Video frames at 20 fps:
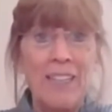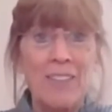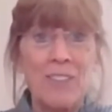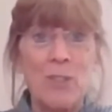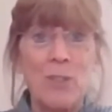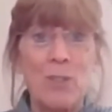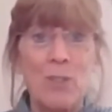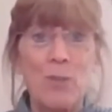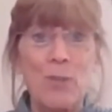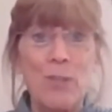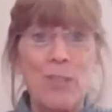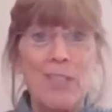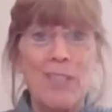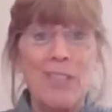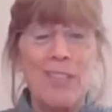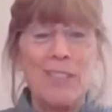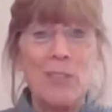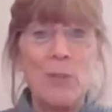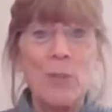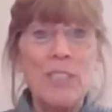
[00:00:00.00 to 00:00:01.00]
So
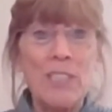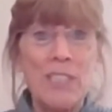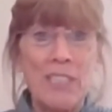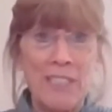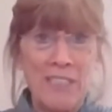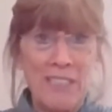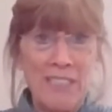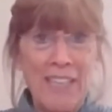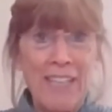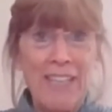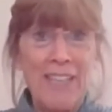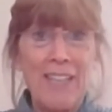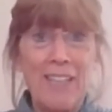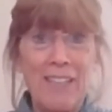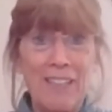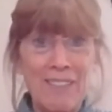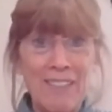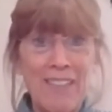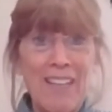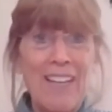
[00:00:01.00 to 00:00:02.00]
it's going to take
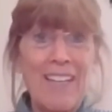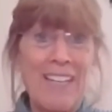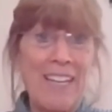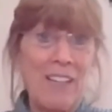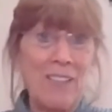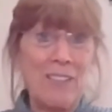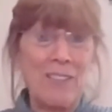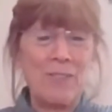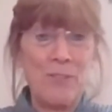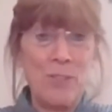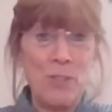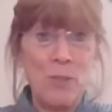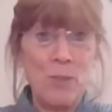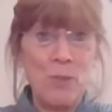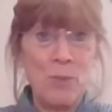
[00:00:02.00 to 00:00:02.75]
a lot out of you.